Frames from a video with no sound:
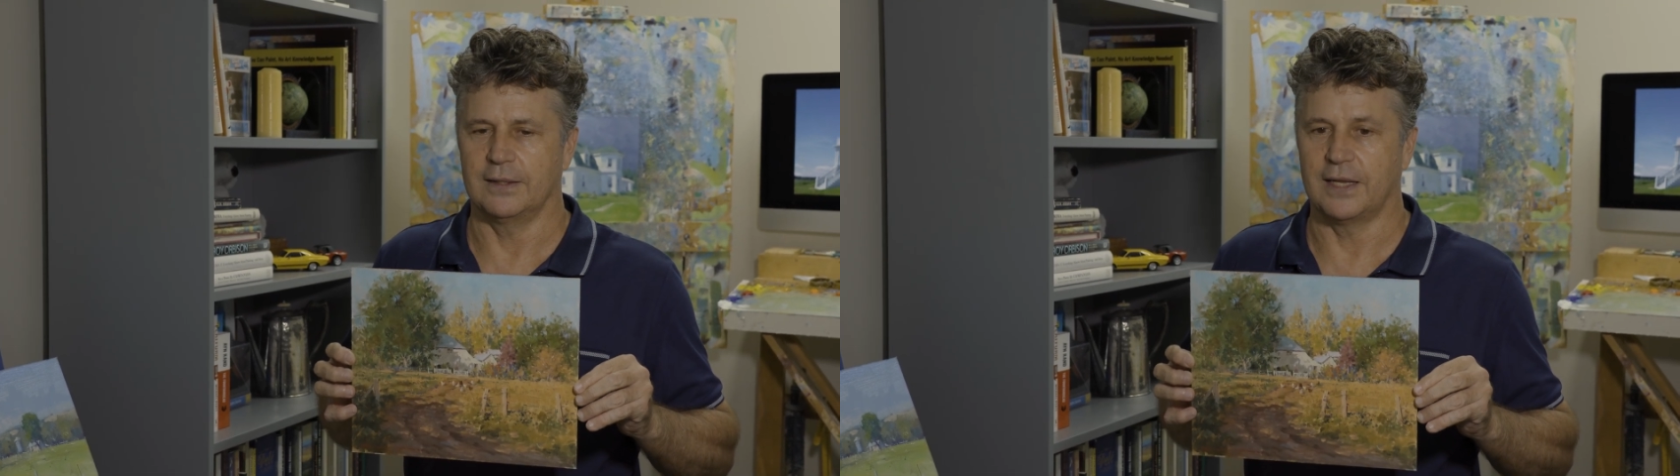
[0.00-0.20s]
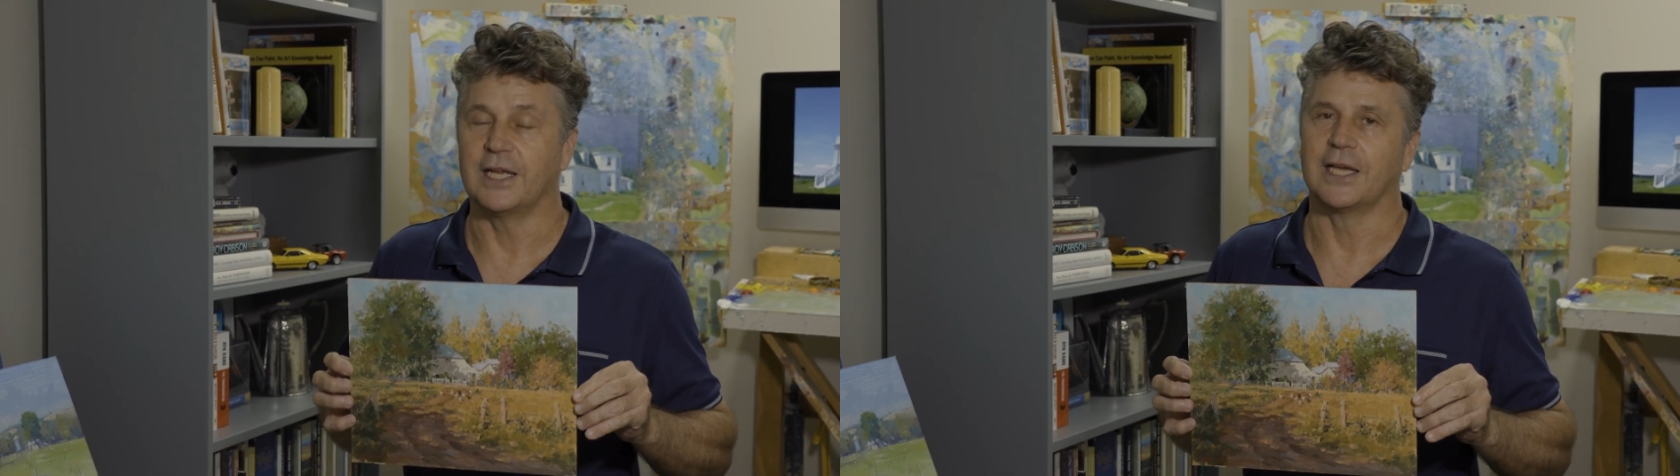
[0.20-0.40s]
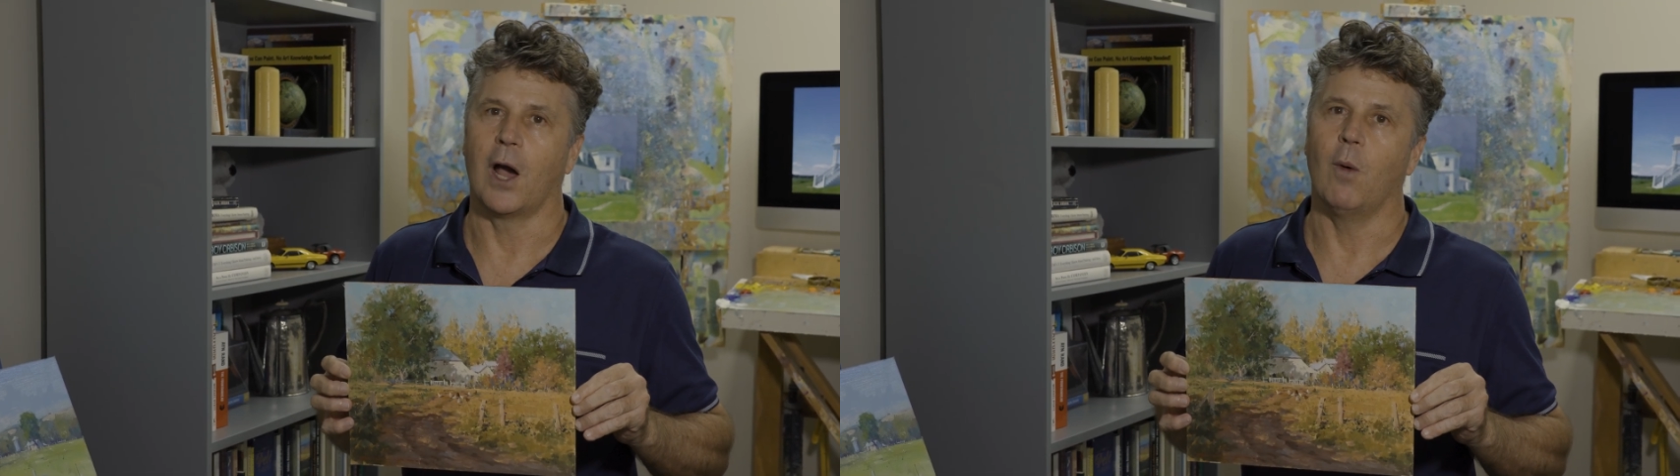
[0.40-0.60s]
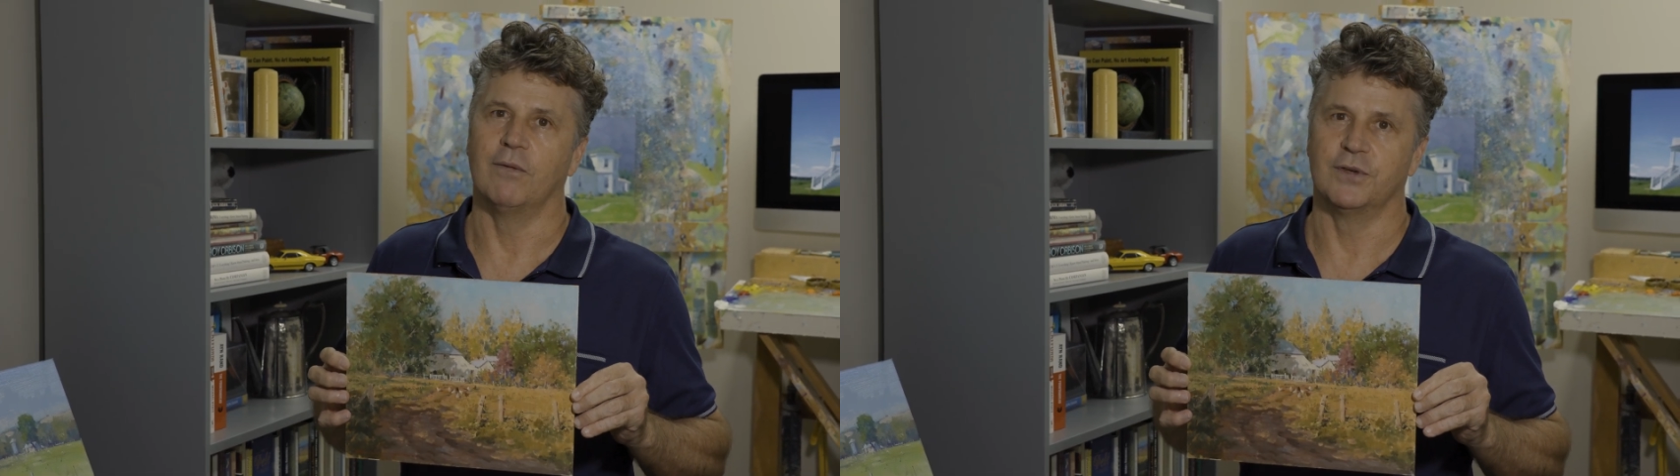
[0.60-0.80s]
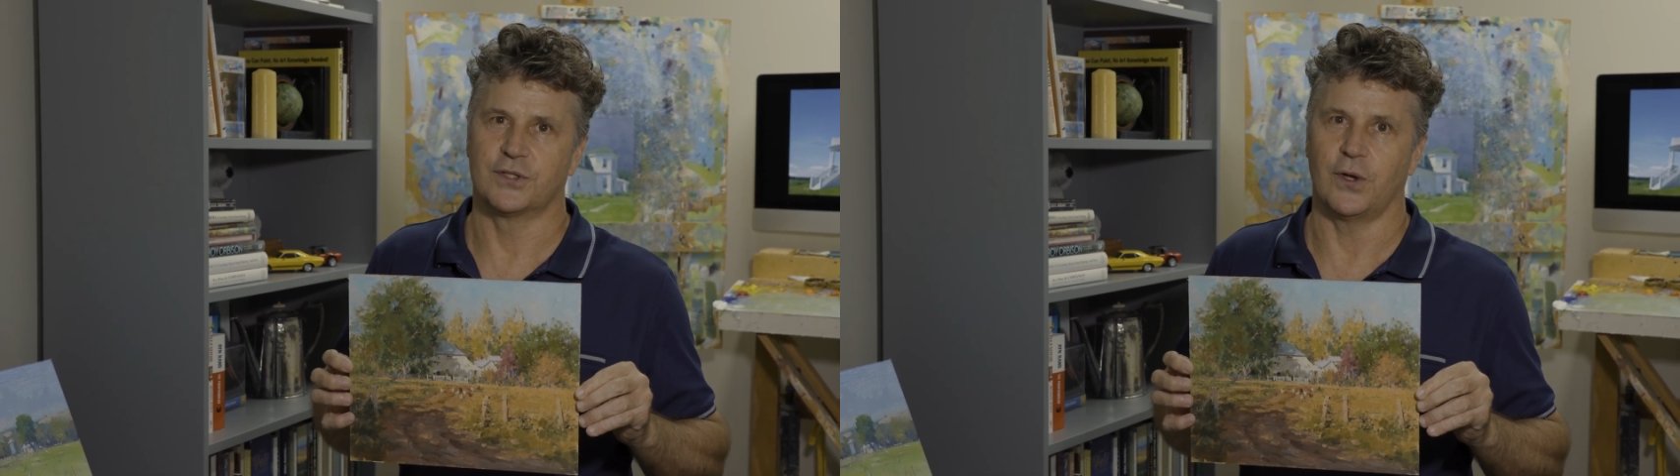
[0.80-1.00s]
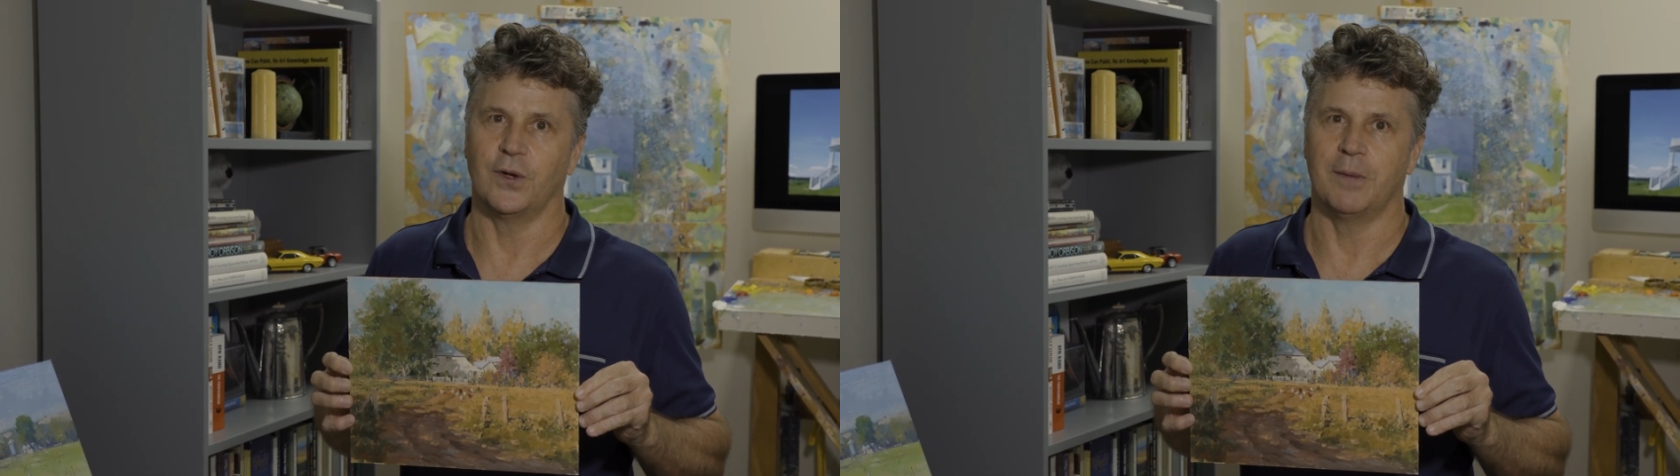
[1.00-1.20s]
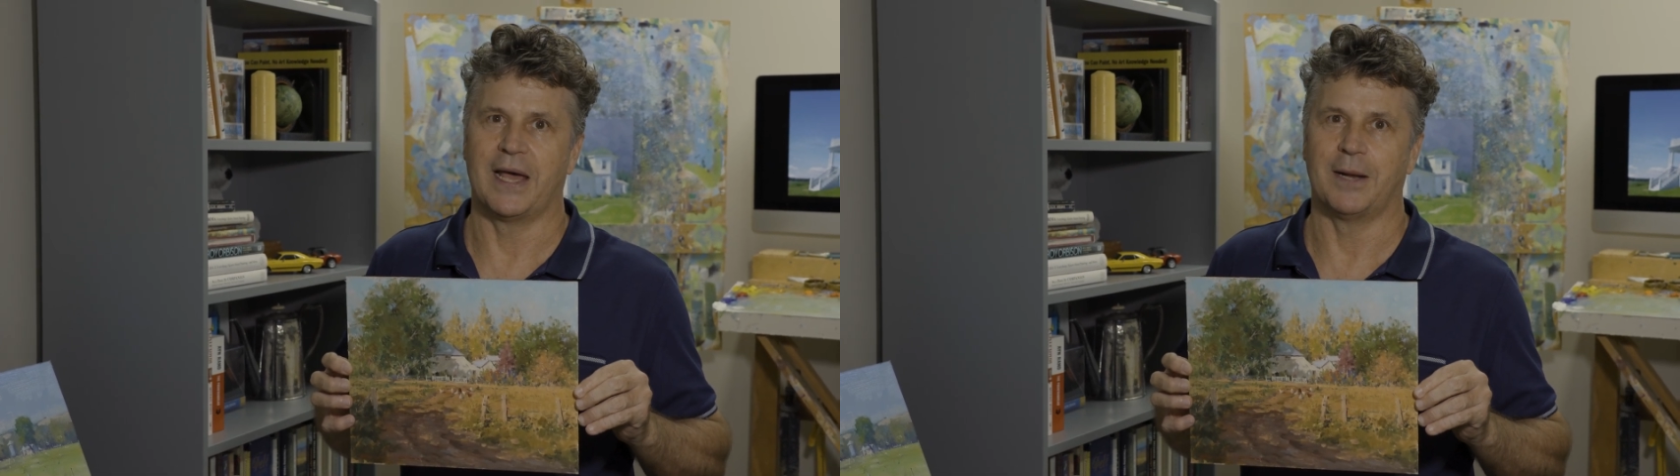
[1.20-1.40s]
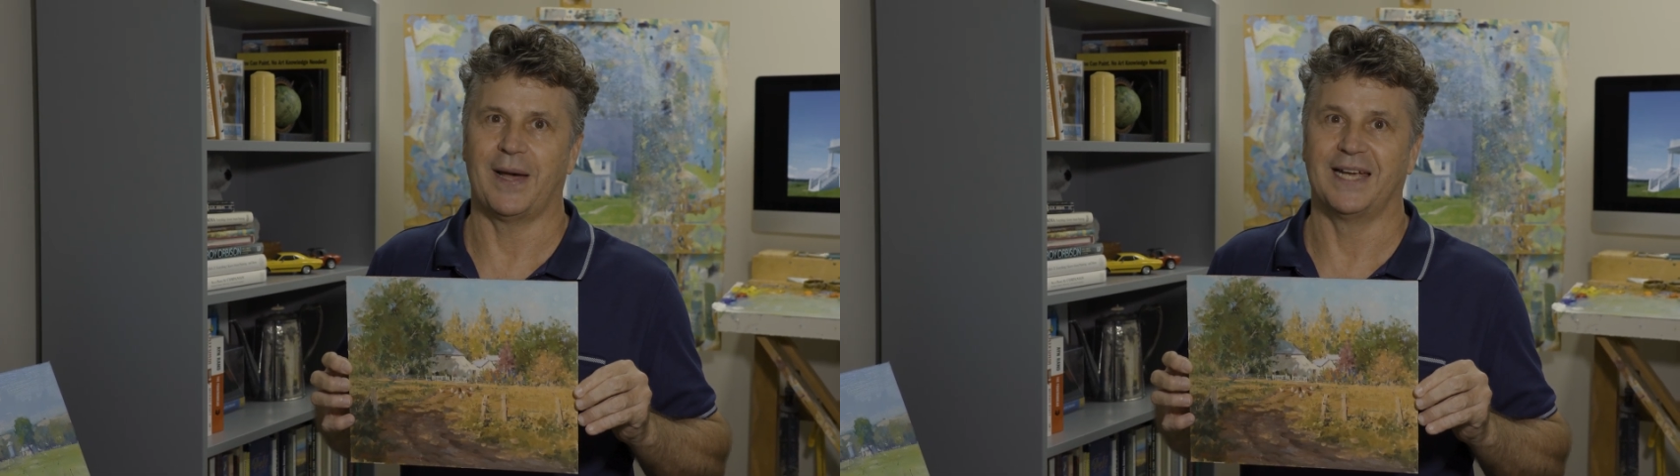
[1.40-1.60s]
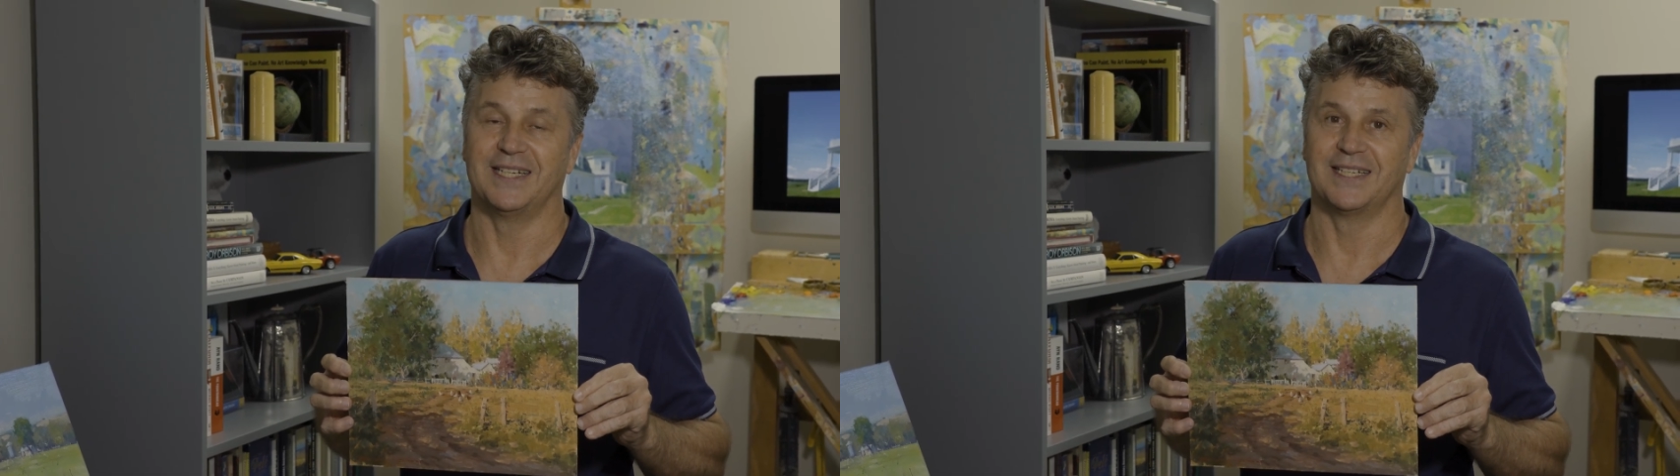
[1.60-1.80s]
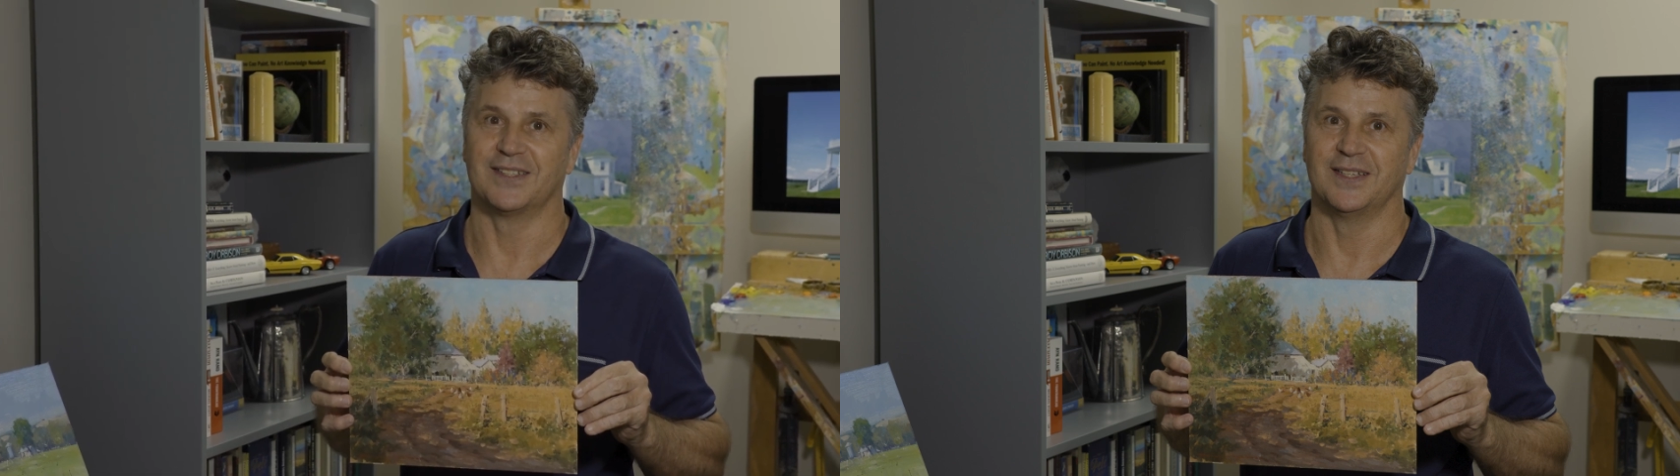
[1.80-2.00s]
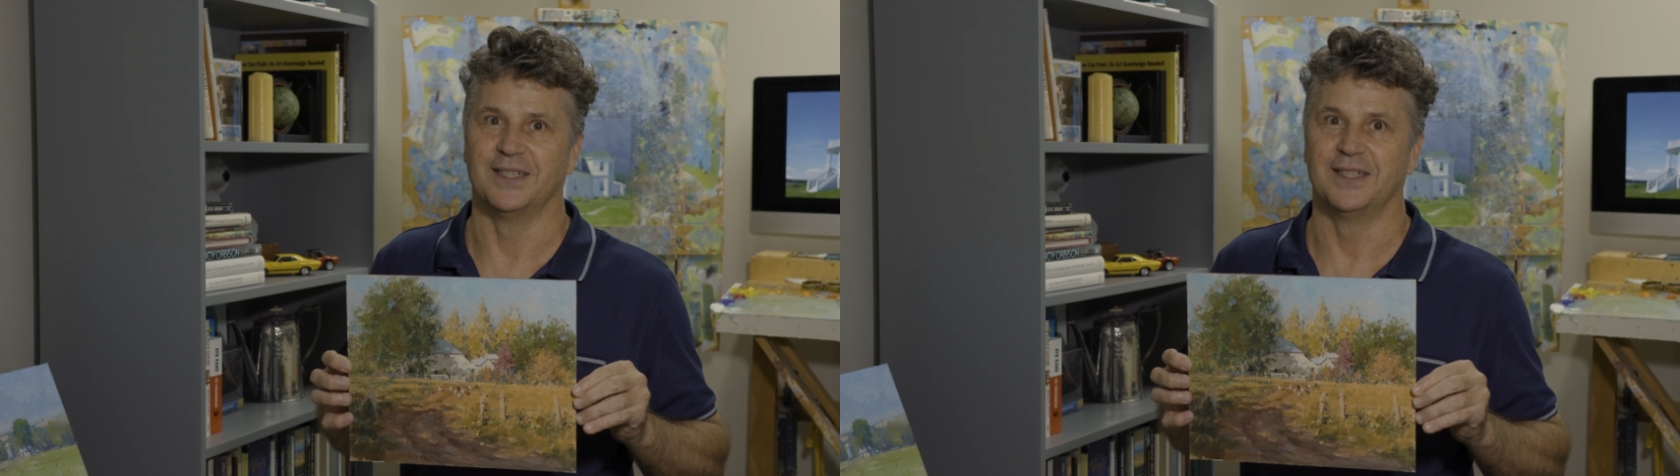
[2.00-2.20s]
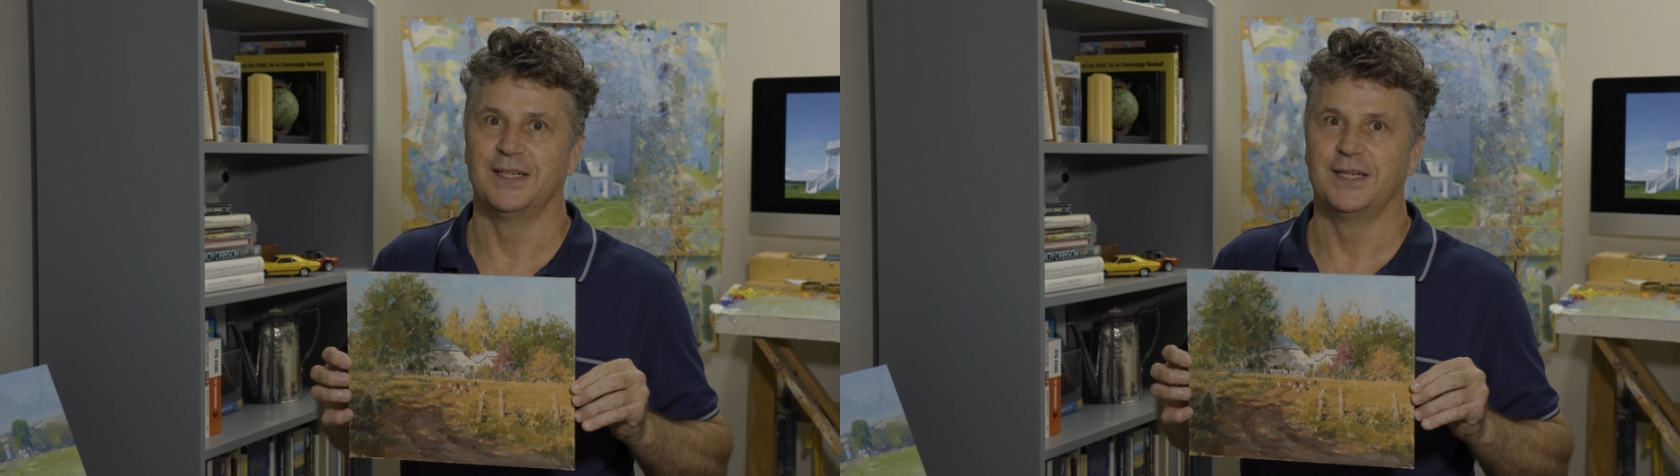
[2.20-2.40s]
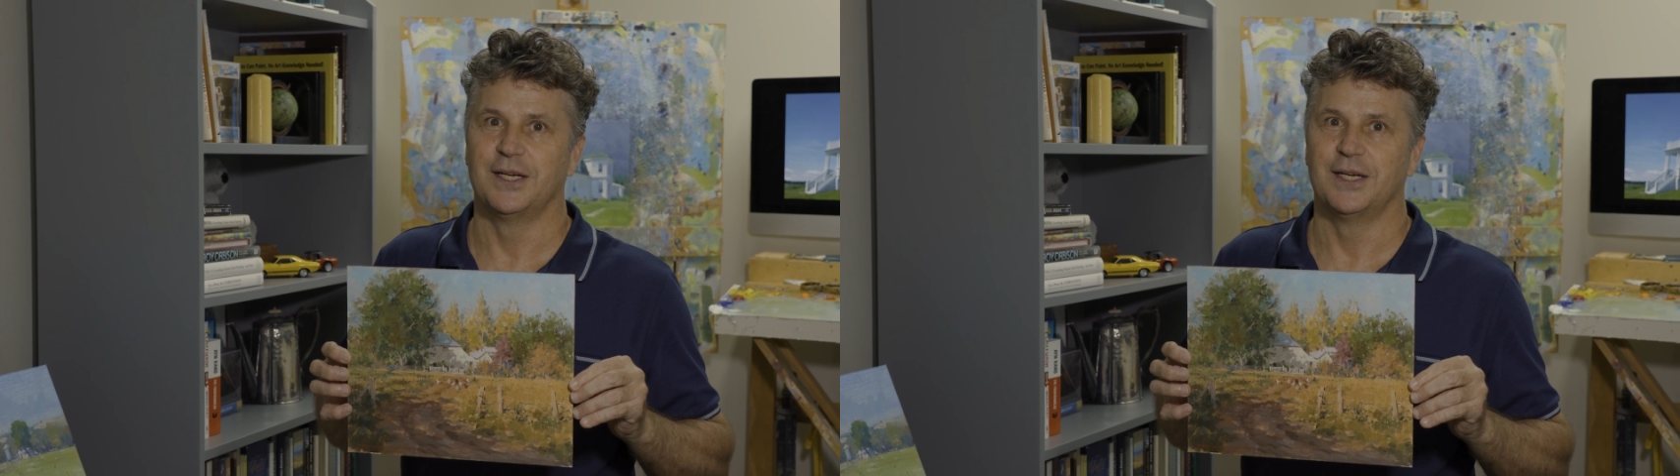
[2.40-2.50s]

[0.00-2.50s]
letting go of a certain amount of paintings, and